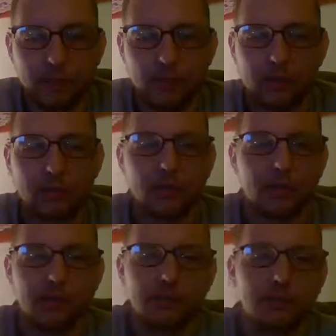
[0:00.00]
like I
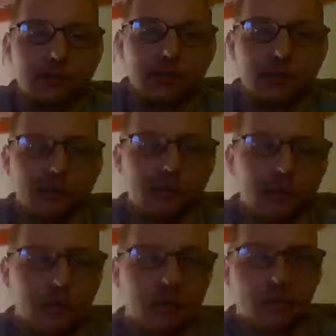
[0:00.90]
said, just seeing
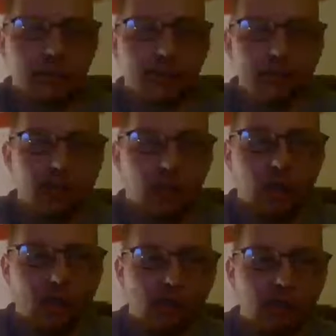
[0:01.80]
the
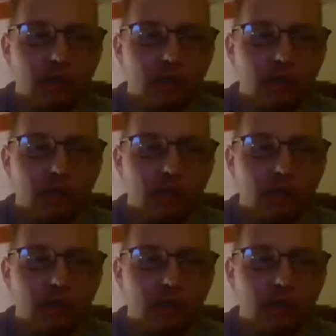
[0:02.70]
uh,